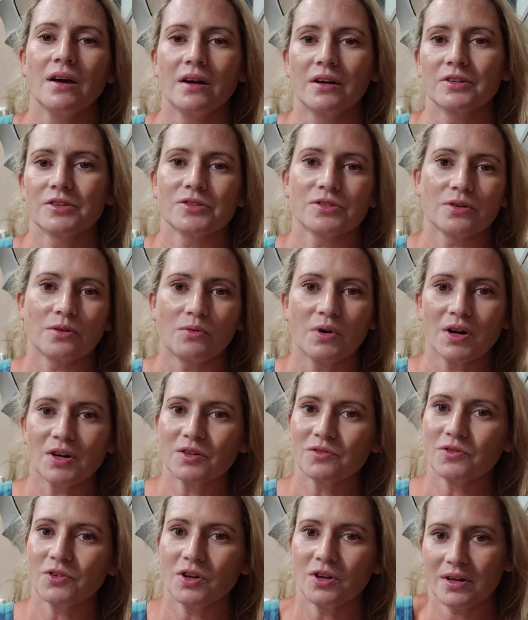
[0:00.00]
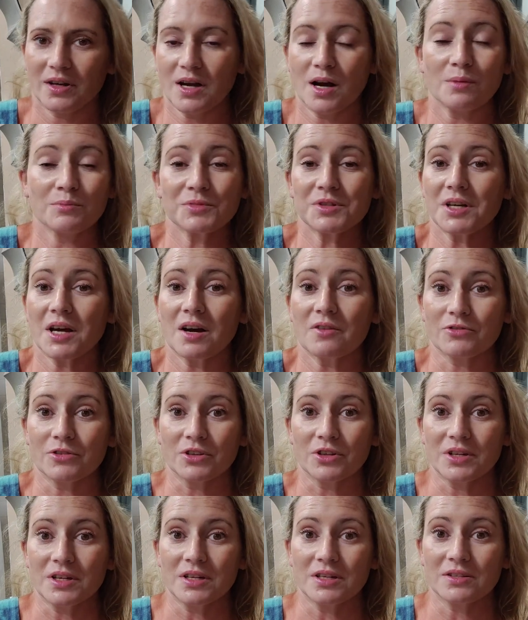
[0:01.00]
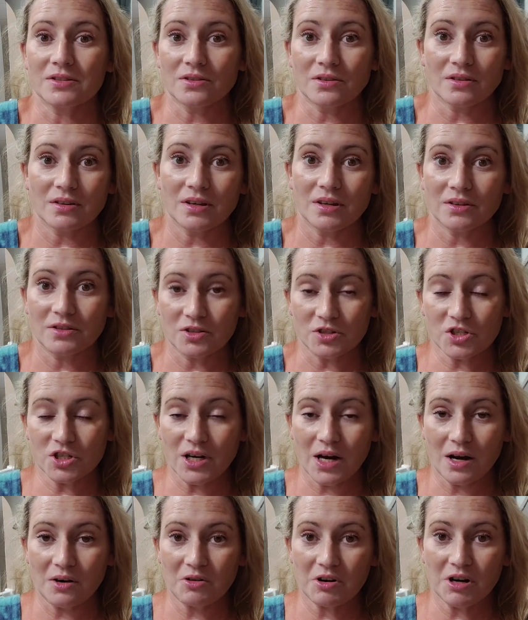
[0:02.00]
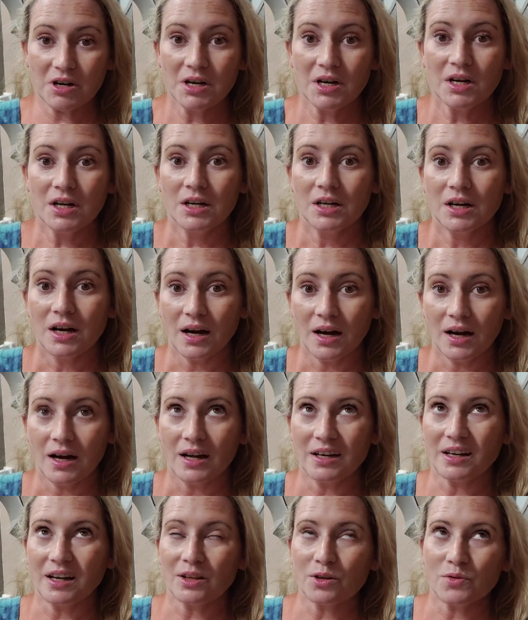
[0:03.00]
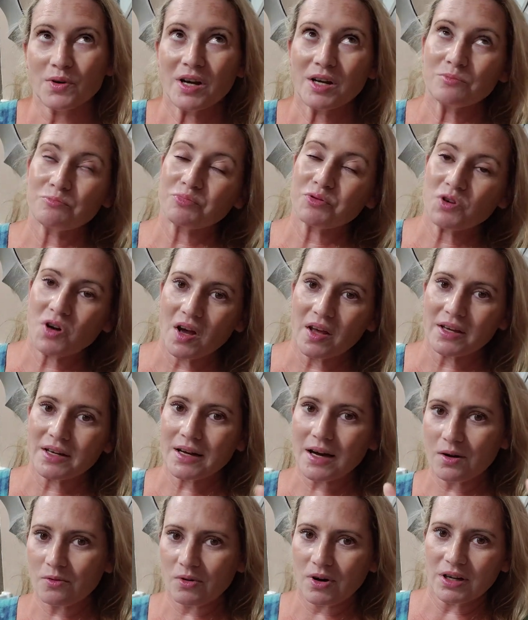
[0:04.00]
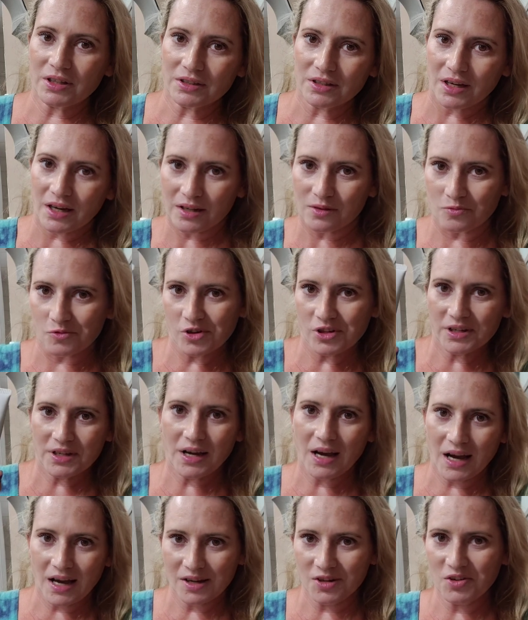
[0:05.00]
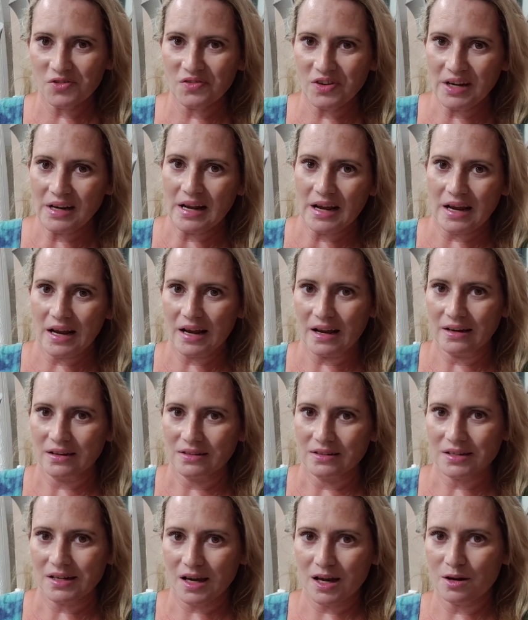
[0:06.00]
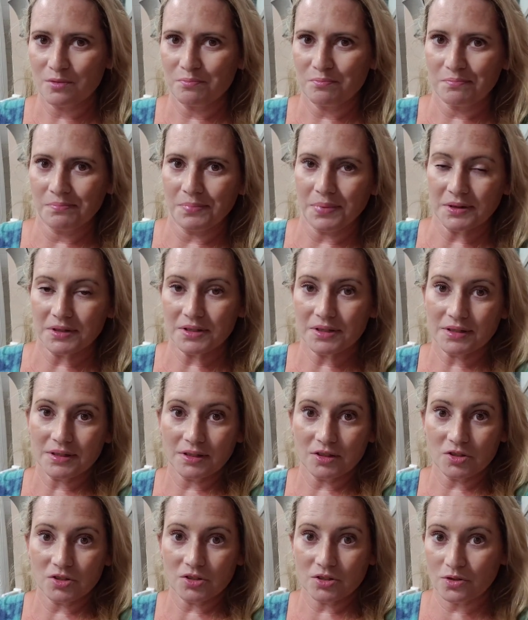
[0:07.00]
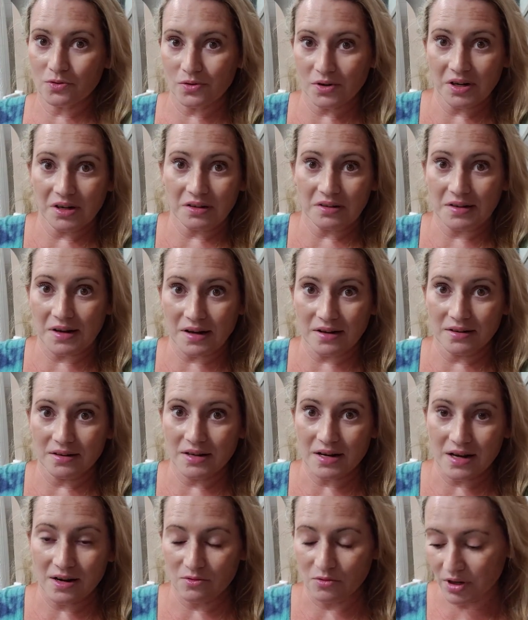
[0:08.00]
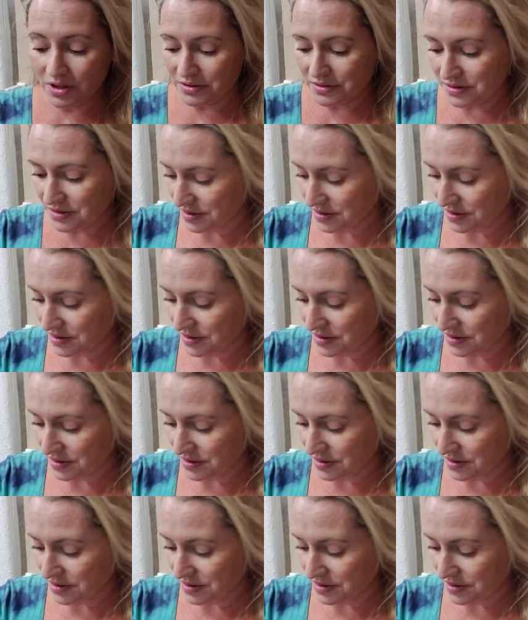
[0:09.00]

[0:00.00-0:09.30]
It is so wonderful. It comes off really easily in the shower. Another one, probably not one like really high UV day type, but still just a great day-to-day one.